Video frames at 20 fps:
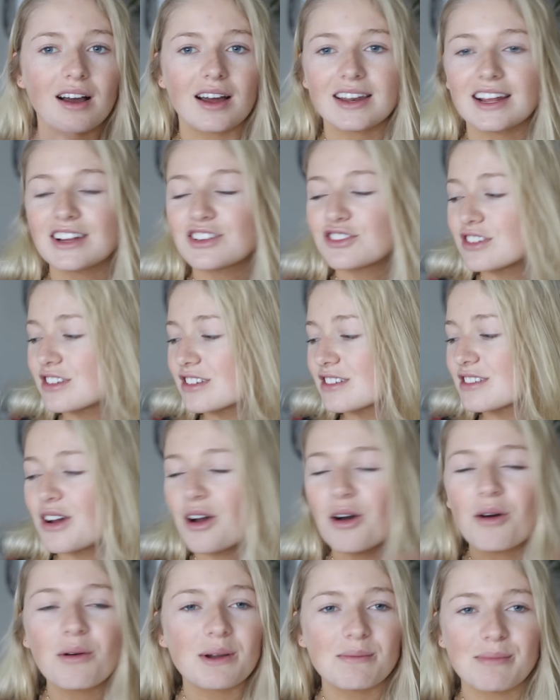on. It's just
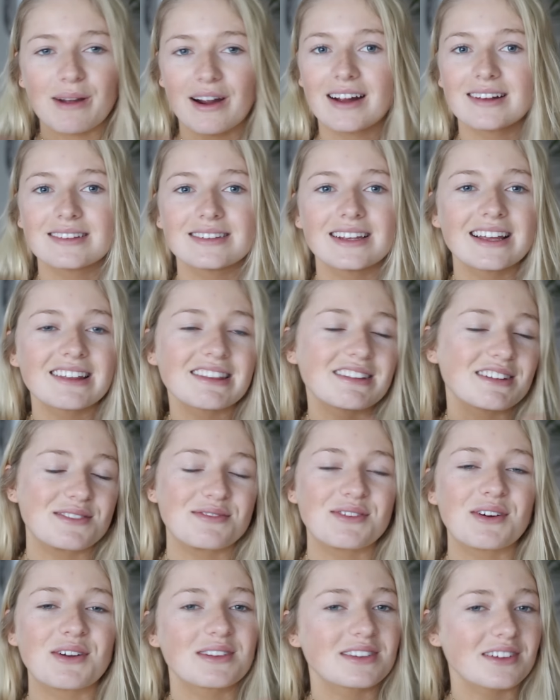so embarrassing. These
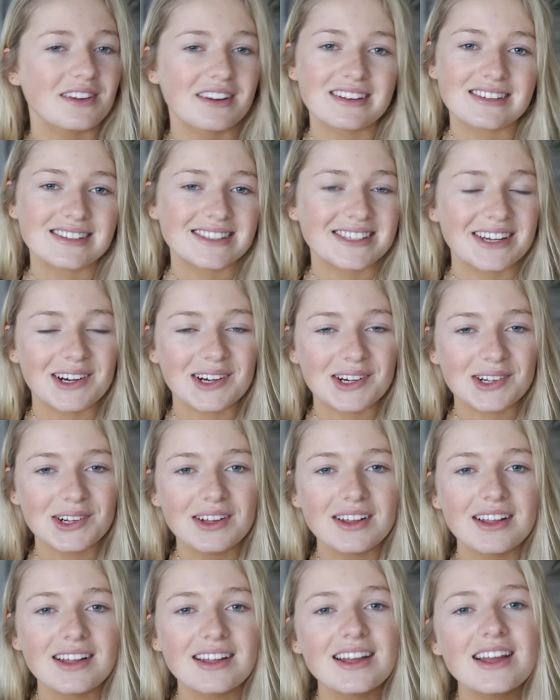photos are
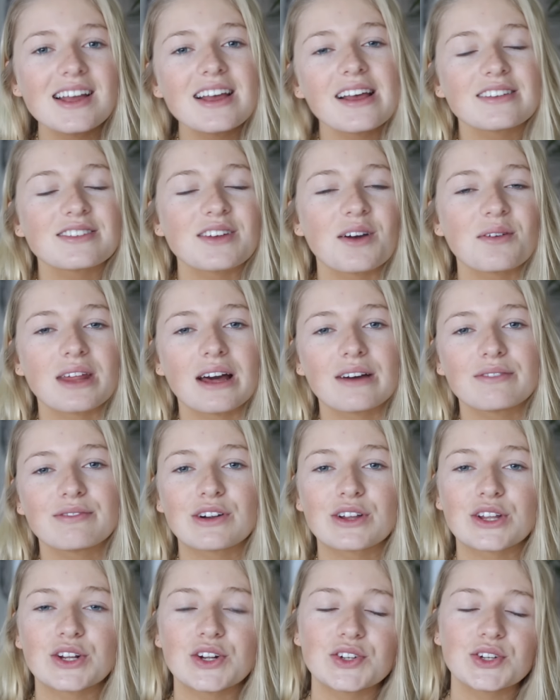hysterical. So without
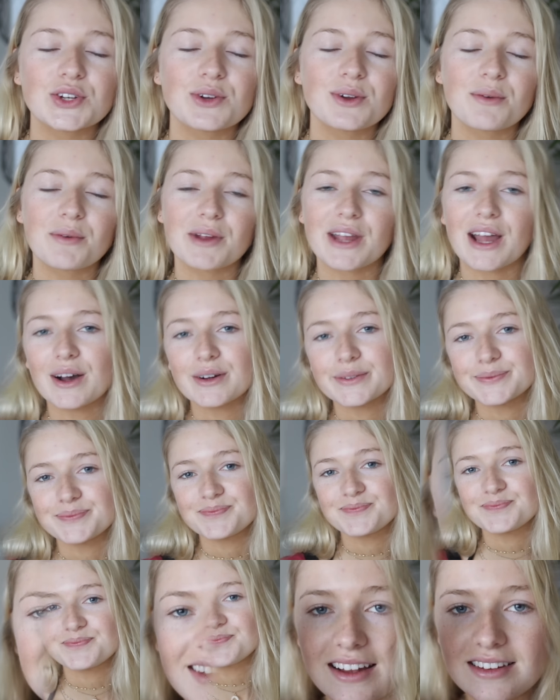further ado, here we go.
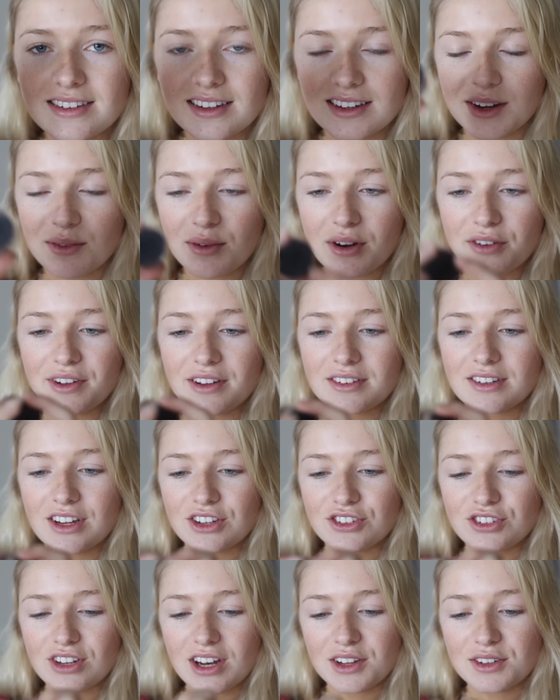Since I didn't wear
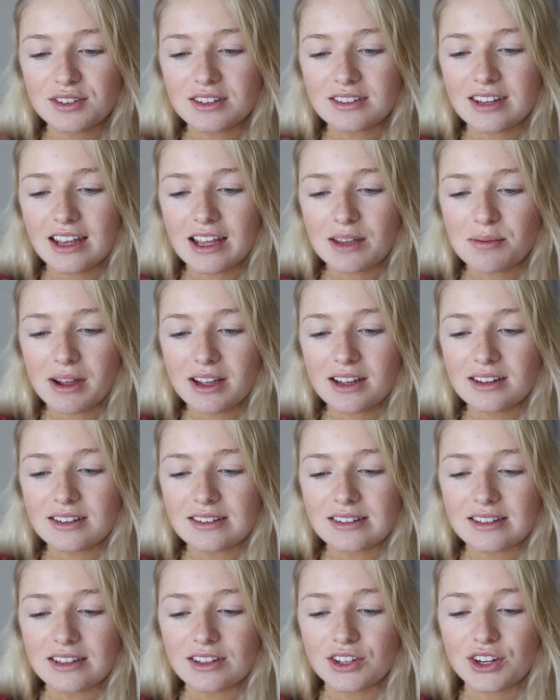foundation, I used to take my
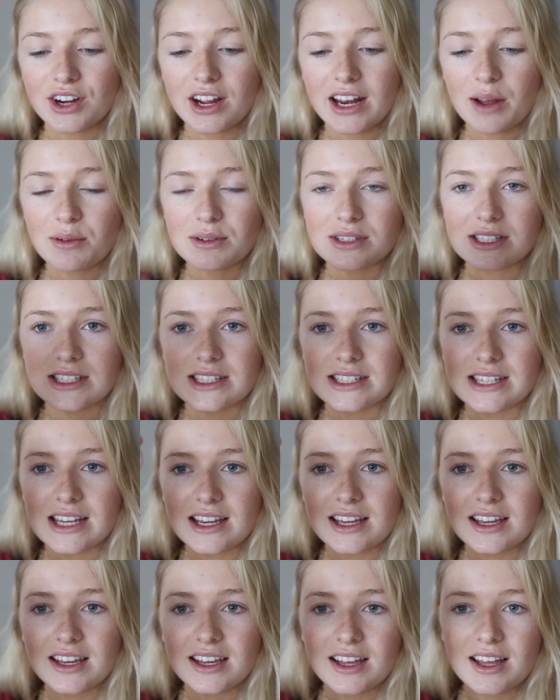concealer and I would
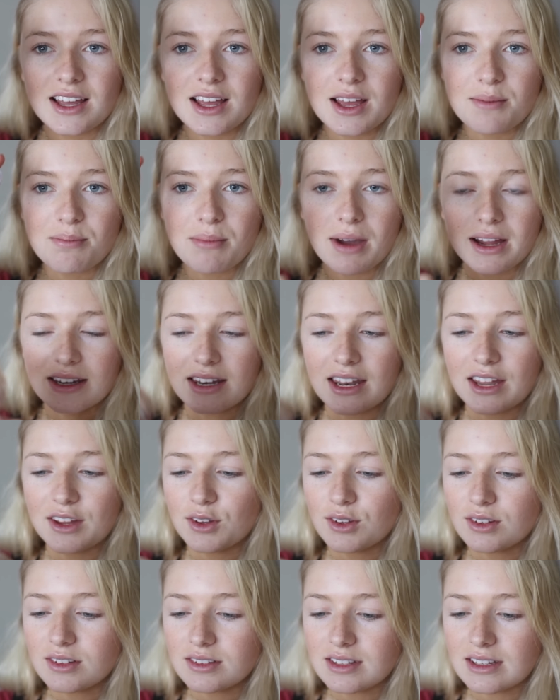stick my
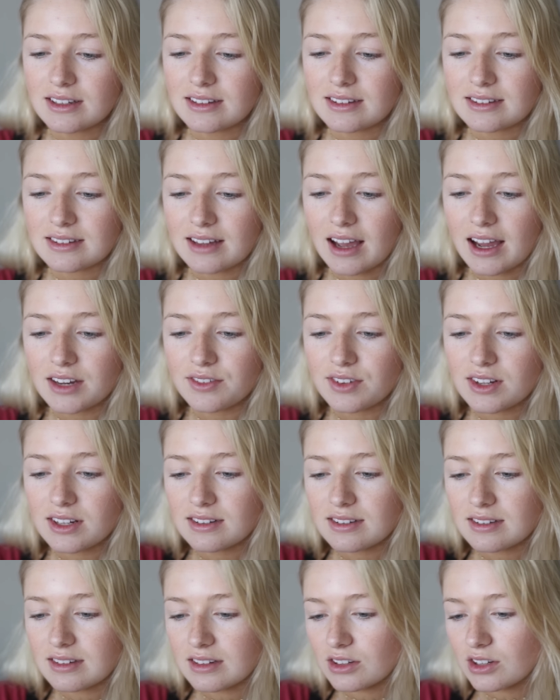nails inside of
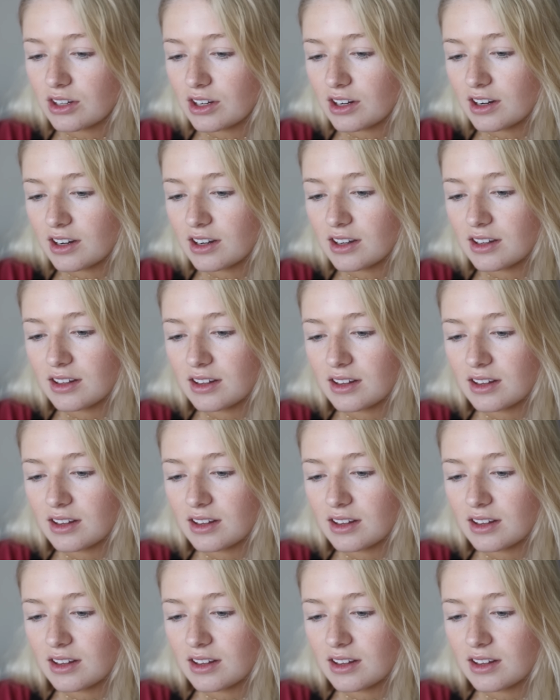concealer